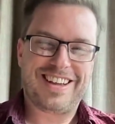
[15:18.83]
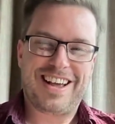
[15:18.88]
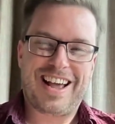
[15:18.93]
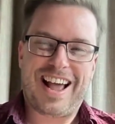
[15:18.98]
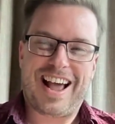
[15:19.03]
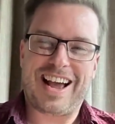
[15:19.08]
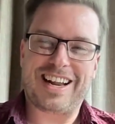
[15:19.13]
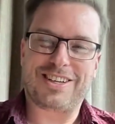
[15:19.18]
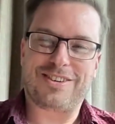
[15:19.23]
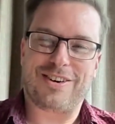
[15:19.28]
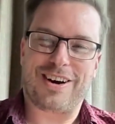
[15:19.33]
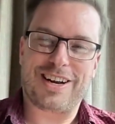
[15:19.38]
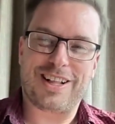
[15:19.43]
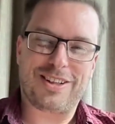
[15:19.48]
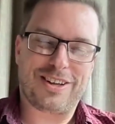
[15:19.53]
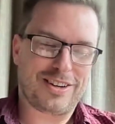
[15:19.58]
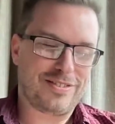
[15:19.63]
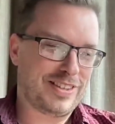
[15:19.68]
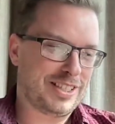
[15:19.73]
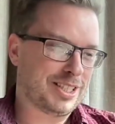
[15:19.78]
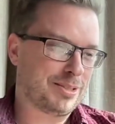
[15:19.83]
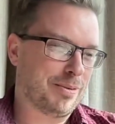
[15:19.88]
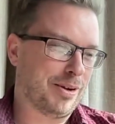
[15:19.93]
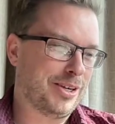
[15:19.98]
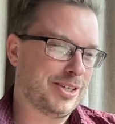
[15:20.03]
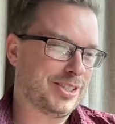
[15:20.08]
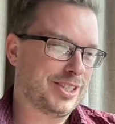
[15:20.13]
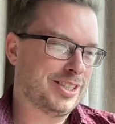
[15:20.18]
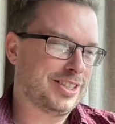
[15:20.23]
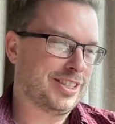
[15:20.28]
had quite a lot of
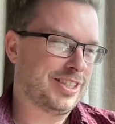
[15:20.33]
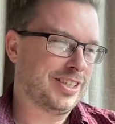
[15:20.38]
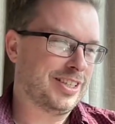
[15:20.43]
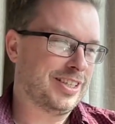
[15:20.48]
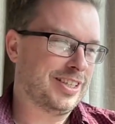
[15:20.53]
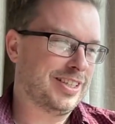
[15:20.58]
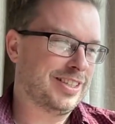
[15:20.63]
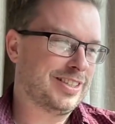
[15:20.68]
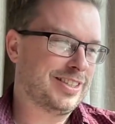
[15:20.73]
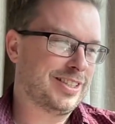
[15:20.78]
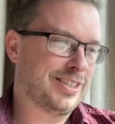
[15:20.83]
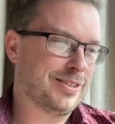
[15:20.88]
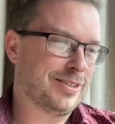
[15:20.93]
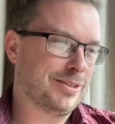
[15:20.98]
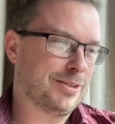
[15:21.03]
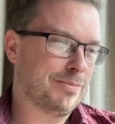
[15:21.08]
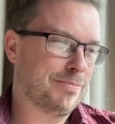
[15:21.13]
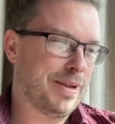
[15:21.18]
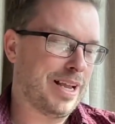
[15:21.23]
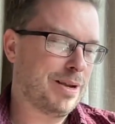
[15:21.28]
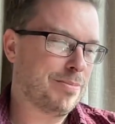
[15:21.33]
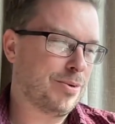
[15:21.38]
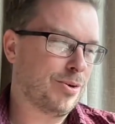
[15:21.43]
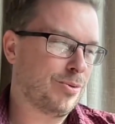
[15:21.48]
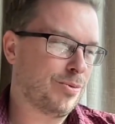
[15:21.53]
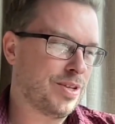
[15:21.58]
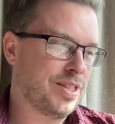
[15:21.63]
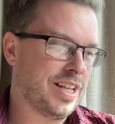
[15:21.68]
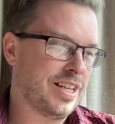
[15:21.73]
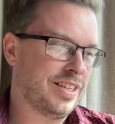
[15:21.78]
exposure to people
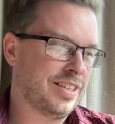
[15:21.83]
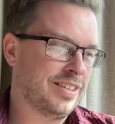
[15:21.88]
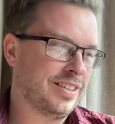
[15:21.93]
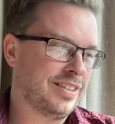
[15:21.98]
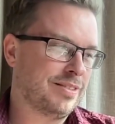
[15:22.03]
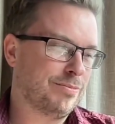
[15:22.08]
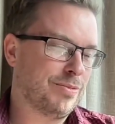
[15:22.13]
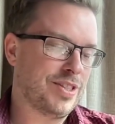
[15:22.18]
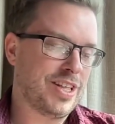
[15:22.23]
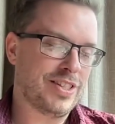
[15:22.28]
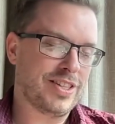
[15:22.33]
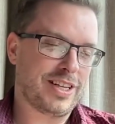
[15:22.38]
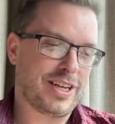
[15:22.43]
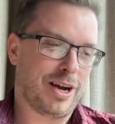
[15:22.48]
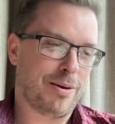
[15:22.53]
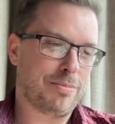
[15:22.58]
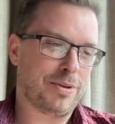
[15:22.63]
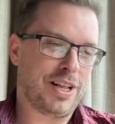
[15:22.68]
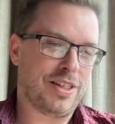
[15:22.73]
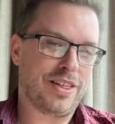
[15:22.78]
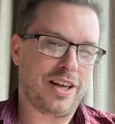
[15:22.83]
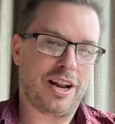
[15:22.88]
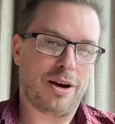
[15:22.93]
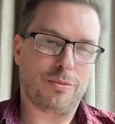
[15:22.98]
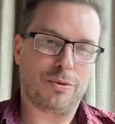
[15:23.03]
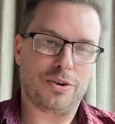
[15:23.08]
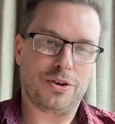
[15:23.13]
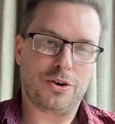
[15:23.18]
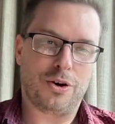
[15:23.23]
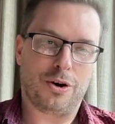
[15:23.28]
within the company that I
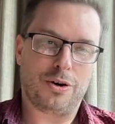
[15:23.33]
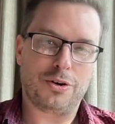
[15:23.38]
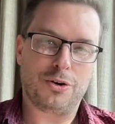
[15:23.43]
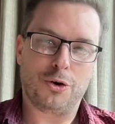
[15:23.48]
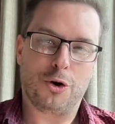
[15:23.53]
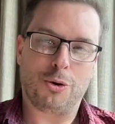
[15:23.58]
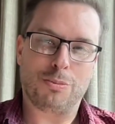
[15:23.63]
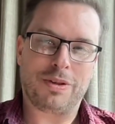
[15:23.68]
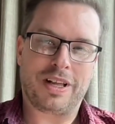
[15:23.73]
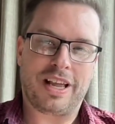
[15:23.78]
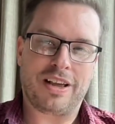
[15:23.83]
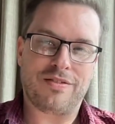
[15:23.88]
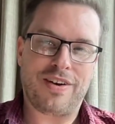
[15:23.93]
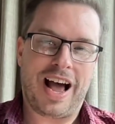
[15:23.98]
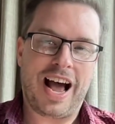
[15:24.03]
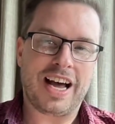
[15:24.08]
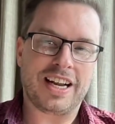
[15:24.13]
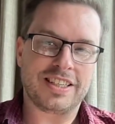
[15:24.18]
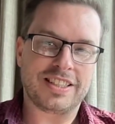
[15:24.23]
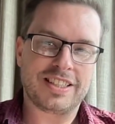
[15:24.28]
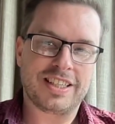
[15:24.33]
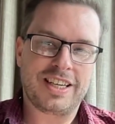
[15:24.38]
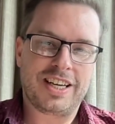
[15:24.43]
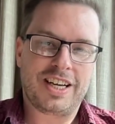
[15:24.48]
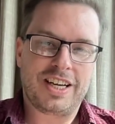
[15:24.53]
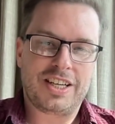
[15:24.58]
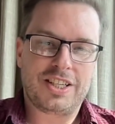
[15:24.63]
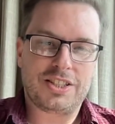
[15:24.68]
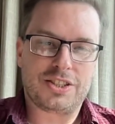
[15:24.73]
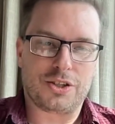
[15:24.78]
would not normally have had.
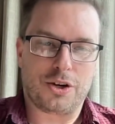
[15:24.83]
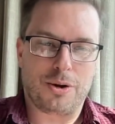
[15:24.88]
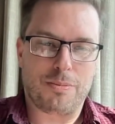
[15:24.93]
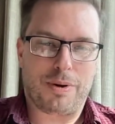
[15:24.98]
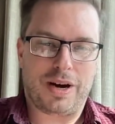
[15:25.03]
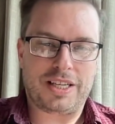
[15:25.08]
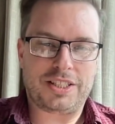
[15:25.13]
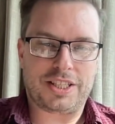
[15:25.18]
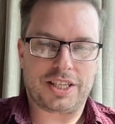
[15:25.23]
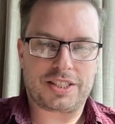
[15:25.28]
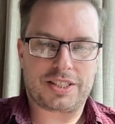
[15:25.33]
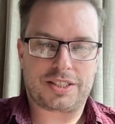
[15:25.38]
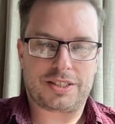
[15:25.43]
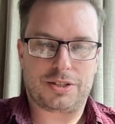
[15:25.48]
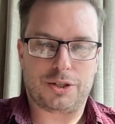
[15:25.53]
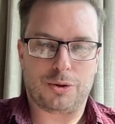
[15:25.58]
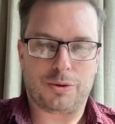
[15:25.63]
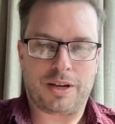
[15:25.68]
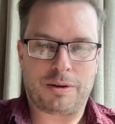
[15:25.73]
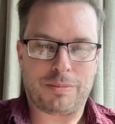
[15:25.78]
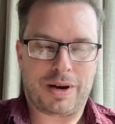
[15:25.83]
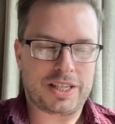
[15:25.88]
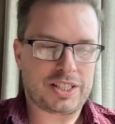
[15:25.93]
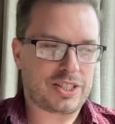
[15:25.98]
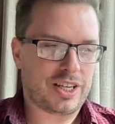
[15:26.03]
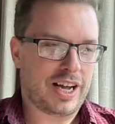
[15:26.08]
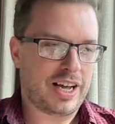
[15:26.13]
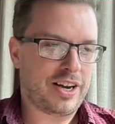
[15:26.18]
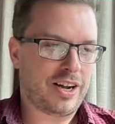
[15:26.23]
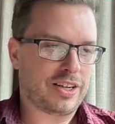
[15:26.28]
So, by just doing my
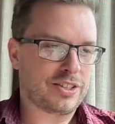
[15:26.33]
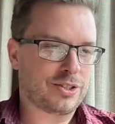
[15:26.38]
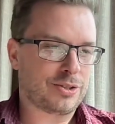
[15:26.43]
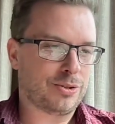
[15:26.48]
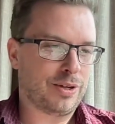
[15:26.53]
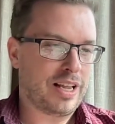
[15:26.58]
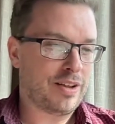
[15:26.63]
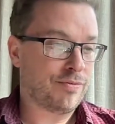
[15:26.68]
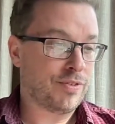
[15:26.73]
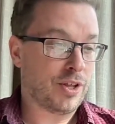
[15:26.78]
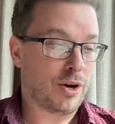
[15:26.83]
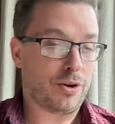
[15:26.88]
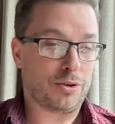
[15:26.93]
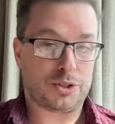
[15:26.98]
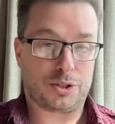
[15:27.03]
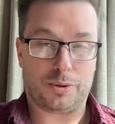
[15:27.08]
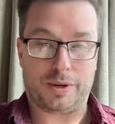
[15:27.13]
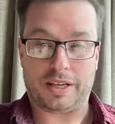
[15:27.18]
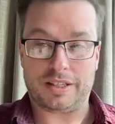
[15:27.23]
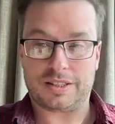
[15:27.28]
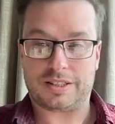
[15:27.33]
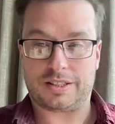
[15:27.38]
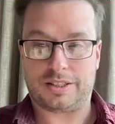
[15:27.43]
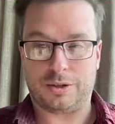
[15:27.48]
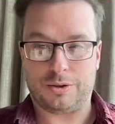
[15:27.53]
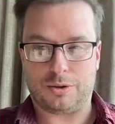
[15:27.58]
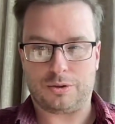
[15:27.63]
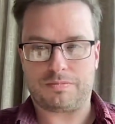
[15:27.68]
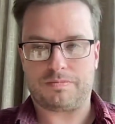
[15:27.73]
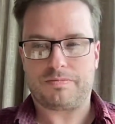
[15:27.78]
side hustle, even though I was doing it
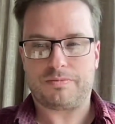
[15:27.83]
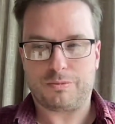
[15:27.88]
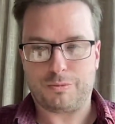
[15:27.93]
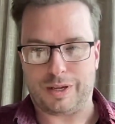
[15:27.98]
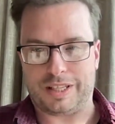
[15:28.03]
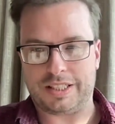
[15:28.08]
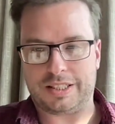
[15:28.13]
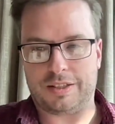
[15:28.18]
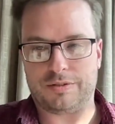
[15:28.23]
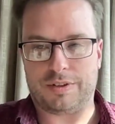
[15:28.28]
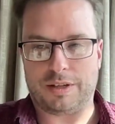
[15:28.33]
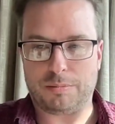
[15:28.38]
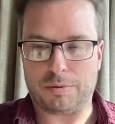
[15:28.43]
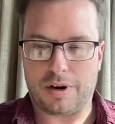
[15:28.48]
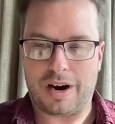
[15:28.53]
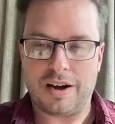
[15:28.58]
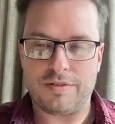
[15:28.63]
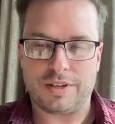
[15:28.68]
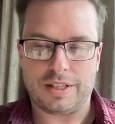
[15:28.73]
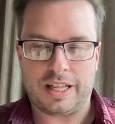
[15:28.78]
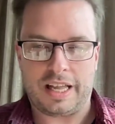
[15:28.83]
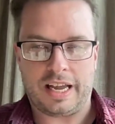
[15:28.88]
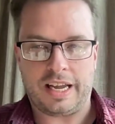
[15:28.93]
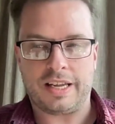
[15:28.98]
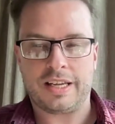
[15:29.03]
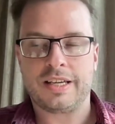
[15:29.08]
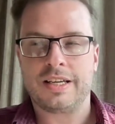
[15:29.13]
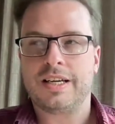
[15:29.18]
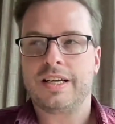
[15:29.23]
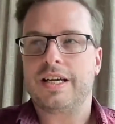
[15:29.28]
still relatively privately,
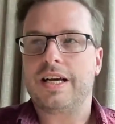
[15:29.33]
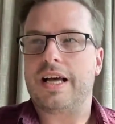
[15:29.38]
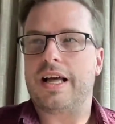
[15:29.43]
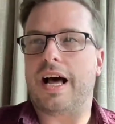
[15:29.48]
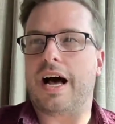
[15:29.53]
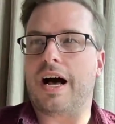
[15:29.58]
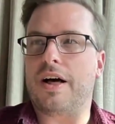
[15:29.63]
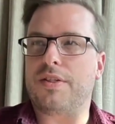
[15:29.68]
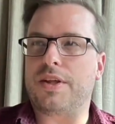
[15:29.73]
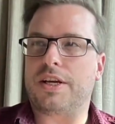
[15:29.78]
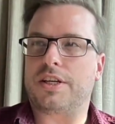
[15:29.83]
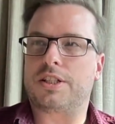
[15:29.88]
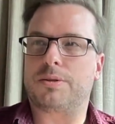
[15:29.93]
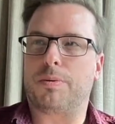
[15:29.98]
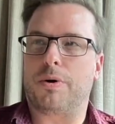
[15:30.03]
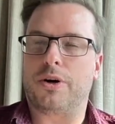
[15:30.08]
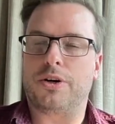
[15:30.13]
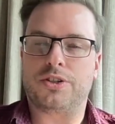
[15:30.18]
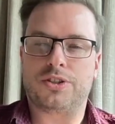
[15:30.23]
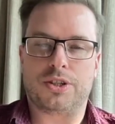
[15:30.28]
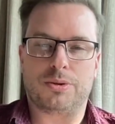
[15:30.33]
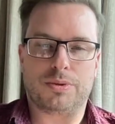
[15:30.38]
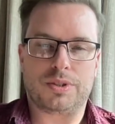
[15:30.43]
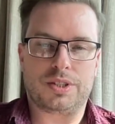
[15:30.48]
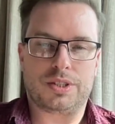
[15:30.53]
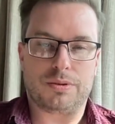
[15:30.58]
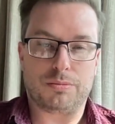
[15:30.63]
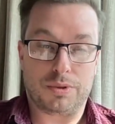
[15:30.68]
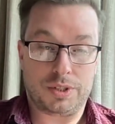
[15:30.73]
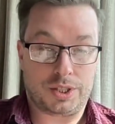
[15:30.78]
the exposure
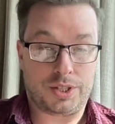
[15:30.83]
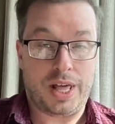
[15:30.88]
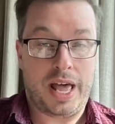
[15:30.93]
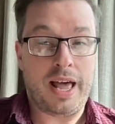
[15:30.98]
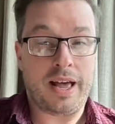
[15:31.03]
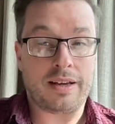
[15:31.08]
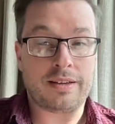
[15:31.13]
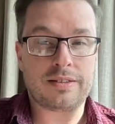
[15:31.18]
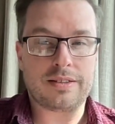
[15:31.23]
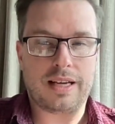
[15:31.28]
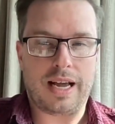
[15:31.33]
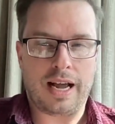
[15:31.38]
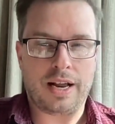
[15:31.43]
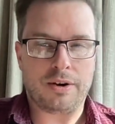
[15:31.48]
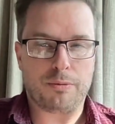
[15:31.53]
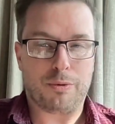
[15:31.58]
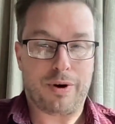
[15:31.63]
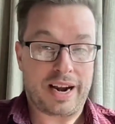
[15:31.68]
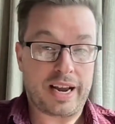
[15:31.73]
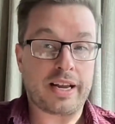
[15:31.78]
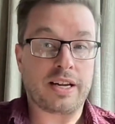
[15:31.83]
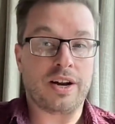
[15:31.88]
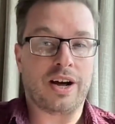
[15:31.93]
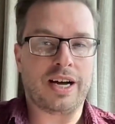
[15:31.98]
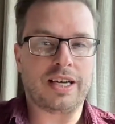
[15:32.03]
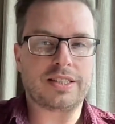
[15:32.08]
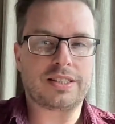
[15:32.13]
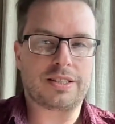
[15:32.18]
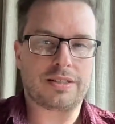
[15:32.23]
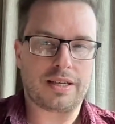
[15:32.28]
was there and
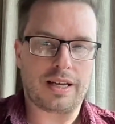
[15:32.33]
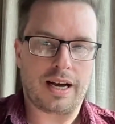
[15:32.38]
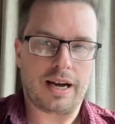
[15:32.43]
recognized